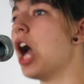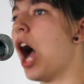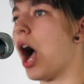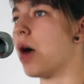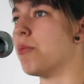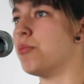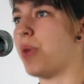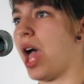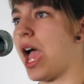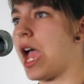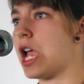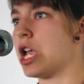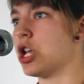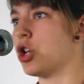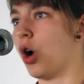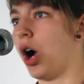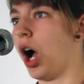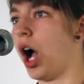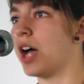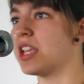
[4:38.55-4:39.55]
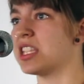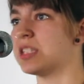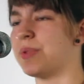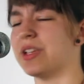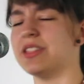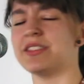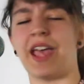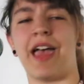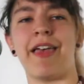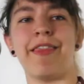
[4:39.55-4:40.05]
obey your
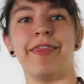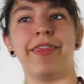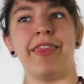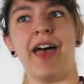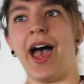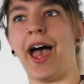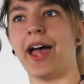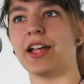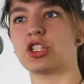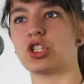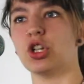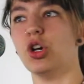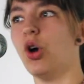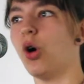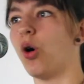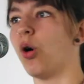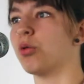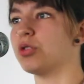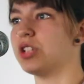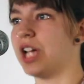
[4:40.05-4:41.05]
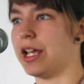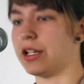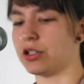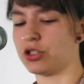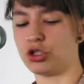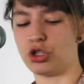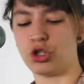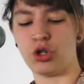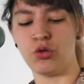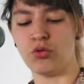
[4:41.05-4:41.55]
husbands, and that all
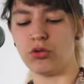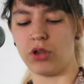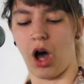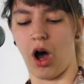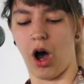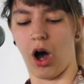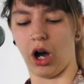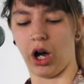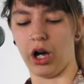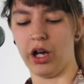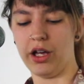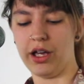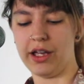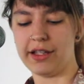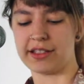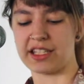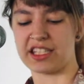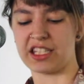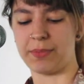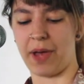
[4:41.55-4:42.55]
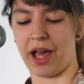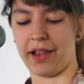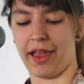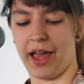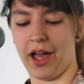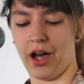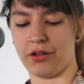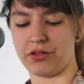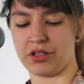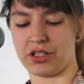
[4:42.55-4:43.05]
takes too long to spell
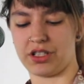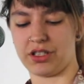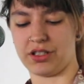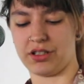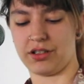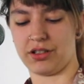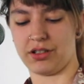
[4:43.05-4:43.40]
out.